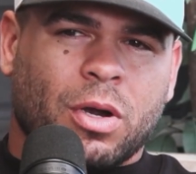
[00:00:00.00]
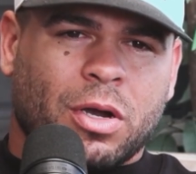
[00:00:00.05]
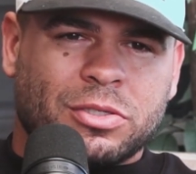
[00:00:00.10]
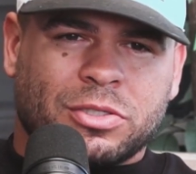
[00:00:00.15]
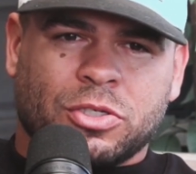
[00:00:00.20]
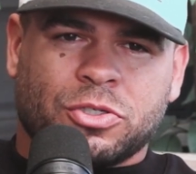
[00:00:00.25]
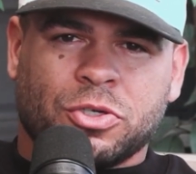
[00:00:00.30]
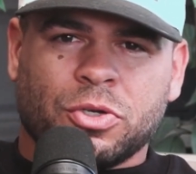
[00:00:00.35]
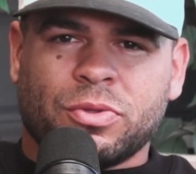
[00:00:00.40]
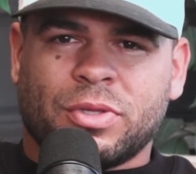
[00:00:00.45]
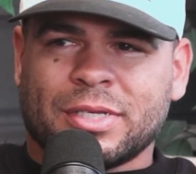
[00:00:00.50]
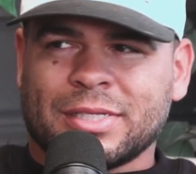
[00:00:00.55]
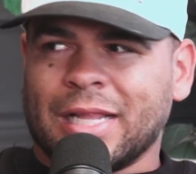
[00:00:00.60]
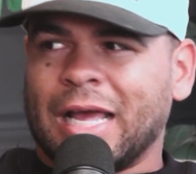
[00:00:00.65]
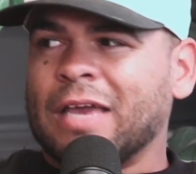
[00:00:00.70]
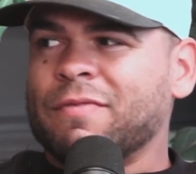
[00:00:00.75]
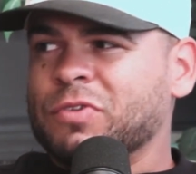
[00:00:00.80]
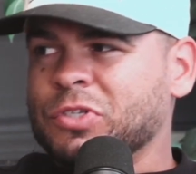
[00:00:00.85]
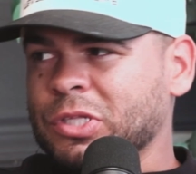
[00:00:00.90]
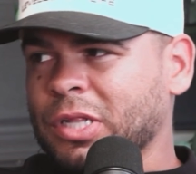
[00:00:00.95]
Because the truth is,
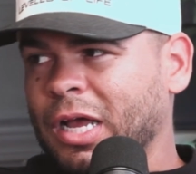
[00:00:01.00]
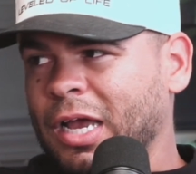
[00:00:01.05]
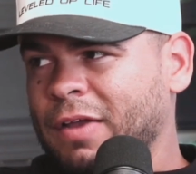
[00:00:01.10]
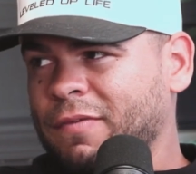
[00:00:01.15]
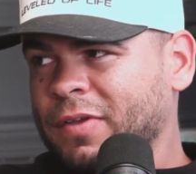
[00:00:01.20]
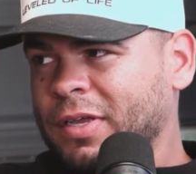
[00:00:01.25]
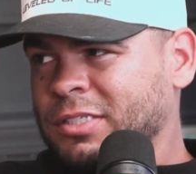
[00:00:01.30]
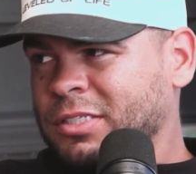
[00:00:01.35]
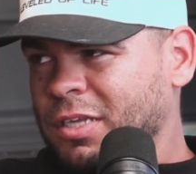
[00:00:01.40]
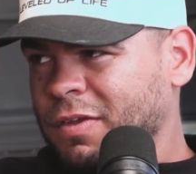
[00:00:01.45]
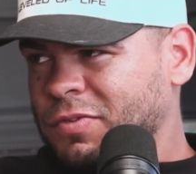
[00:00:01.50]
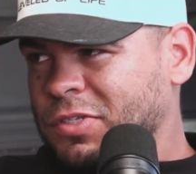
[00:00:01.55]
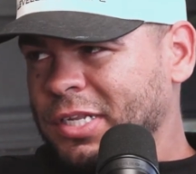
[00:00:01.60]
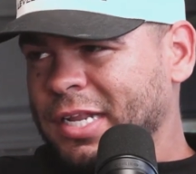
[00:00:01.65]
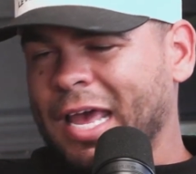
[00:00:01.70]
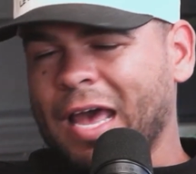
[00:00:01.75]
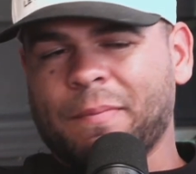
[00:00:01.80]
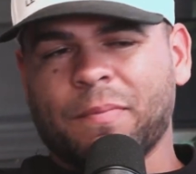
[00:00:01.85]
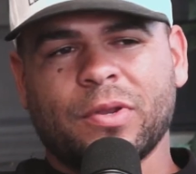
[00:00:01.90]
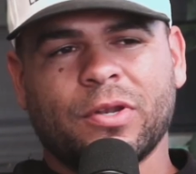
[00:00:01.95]
life is life. Like stuff's gonna
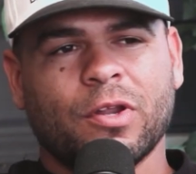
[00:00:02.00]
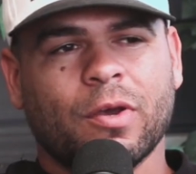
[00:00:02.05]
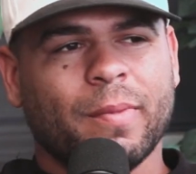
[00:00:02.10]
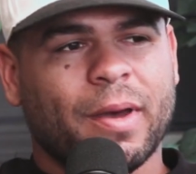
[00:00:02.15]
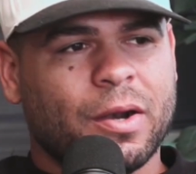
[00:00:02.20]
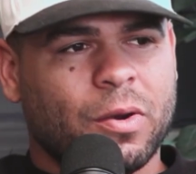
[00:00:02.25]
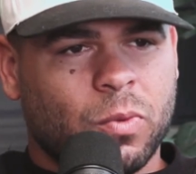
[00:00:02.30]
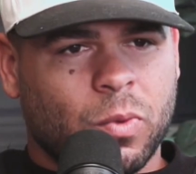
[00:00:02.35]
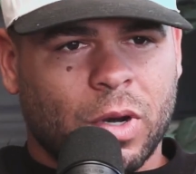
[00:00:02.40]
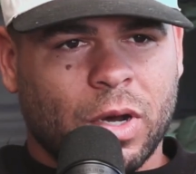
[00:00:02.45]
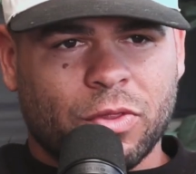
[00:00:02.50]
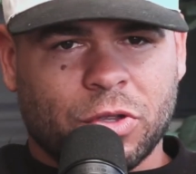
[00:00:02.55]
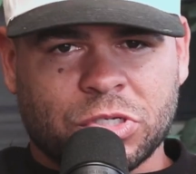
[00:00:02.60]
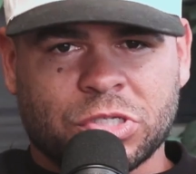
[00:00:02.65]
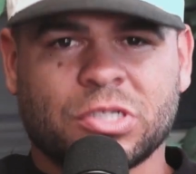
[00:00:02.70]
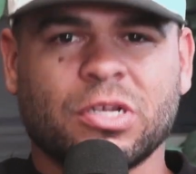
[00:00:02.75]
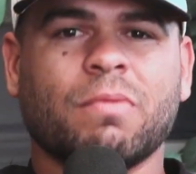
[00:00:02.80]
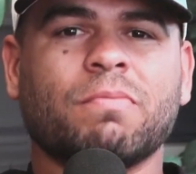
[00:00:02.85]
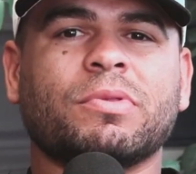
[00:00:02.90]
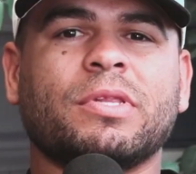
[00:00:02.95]
happen no matter what. There's
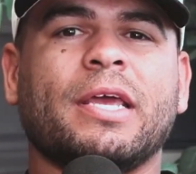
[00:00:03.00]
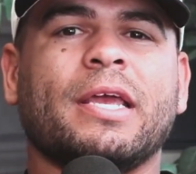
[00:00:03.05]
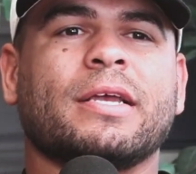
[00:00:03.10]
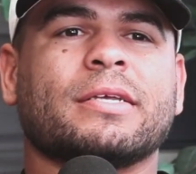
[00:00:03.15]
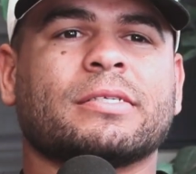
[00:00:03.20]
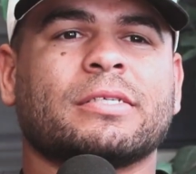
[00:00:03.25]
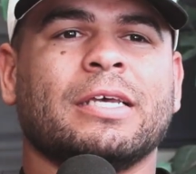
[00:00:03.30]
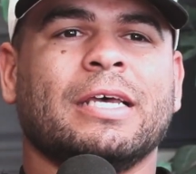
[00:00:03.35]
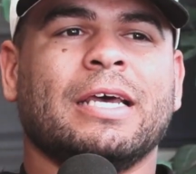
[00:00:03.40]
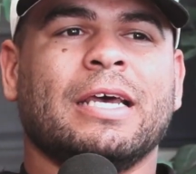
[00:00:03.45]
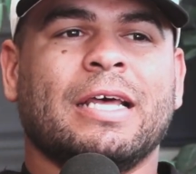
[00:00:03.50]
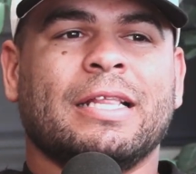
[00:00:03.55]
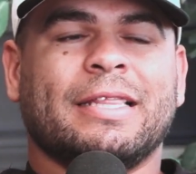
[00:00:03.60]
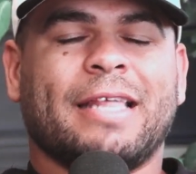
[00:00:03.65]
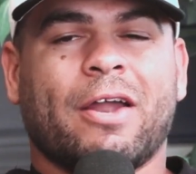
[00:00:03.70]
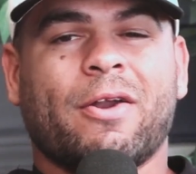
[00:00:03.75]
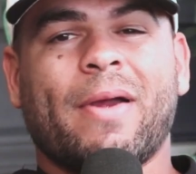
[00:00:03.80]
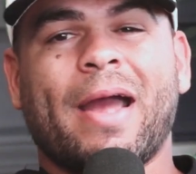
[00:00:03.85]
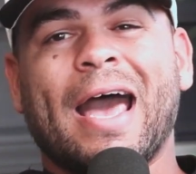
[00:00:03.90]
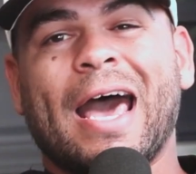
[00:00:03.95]
some things
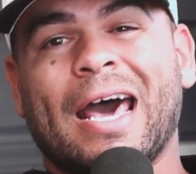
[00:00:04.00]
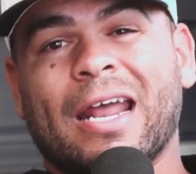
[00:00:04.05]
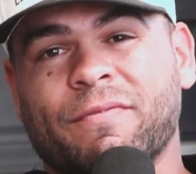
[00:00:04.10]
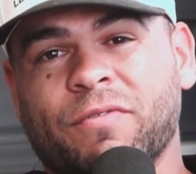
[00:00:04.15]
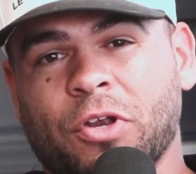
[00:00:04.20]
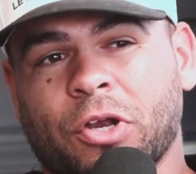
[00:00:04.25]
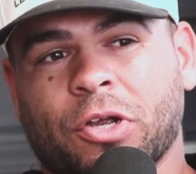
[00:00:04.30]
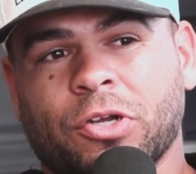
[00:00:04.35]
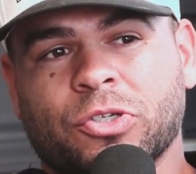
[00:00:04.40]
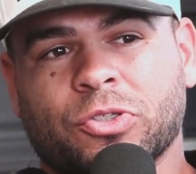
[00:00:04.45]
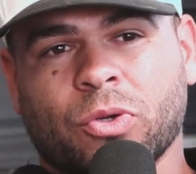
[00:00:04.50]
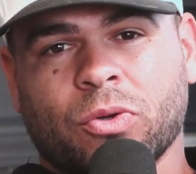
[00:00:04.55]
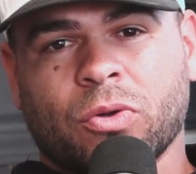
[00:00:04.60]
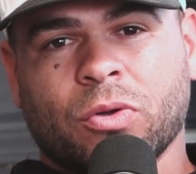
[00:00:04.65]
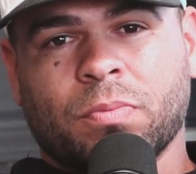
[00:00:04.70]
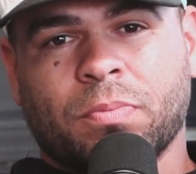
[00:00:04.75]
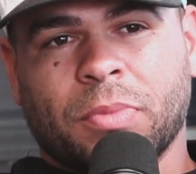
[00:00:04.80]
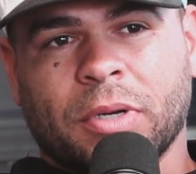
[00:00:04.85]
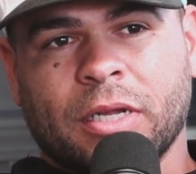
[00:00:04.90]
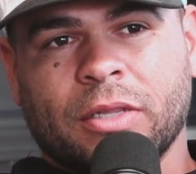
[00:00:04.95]
that are out of your
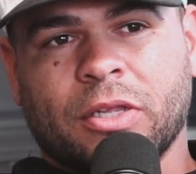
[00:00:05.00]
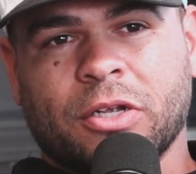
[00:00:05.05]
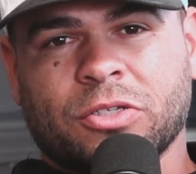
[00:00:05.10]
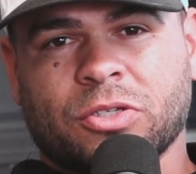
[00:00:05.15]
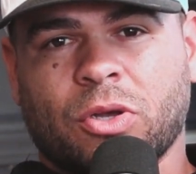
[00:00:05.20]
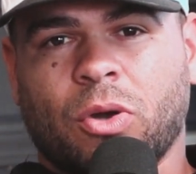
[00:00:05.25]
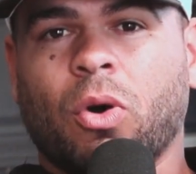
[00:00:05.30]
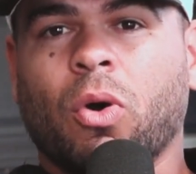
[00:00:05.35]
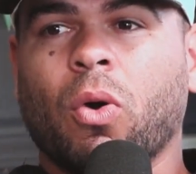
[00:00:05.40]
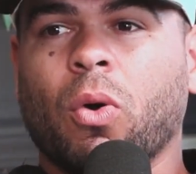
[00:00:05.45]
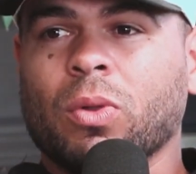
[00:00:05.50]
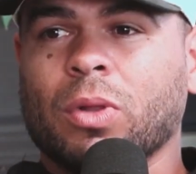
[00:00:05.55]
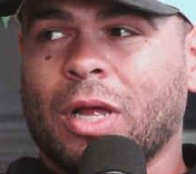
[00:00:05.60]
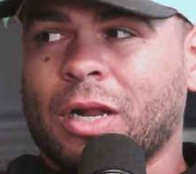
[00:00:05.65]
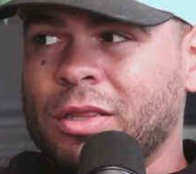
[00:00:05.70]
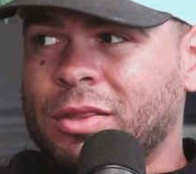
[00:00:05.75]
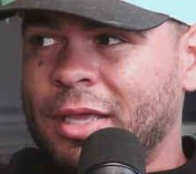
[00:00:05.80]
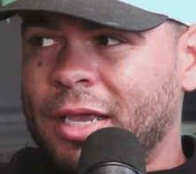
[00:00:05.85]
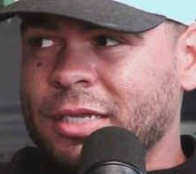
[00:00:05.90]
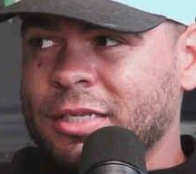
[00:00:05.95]
control, but there's a whole lot
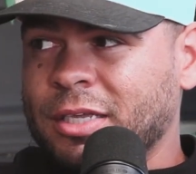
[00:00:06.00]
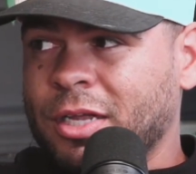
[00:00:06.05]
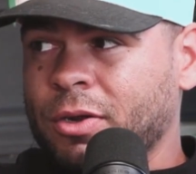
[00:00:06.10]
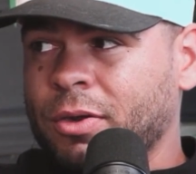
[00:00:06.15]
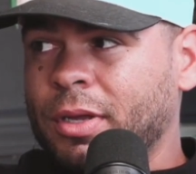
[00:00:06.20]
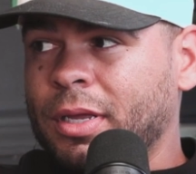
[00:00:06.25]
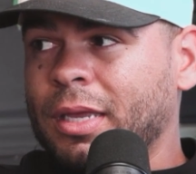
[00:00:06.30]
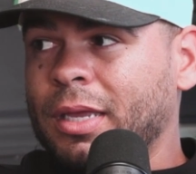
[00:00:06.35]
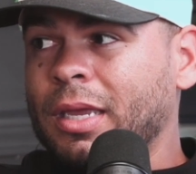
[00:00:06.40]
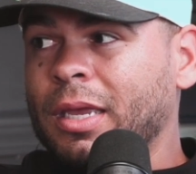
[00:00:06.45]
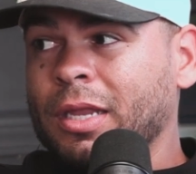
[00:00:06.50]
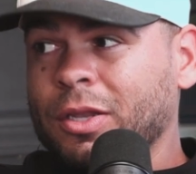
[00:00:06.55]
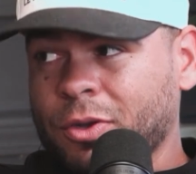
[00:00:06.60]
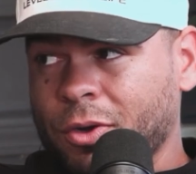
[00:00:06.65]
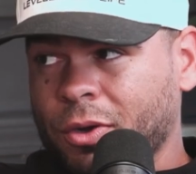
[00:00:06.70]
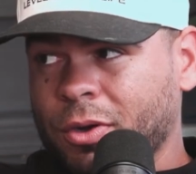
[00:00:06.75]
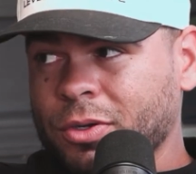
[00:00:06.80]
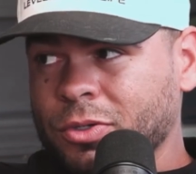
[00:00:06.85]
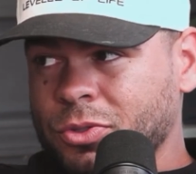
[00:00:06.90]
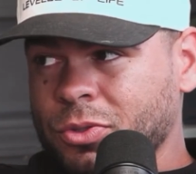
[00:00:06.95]
of things that are in
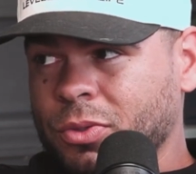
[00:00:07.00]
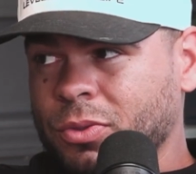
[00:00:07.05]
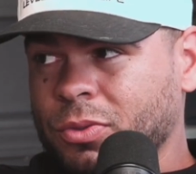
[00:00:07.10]
your control.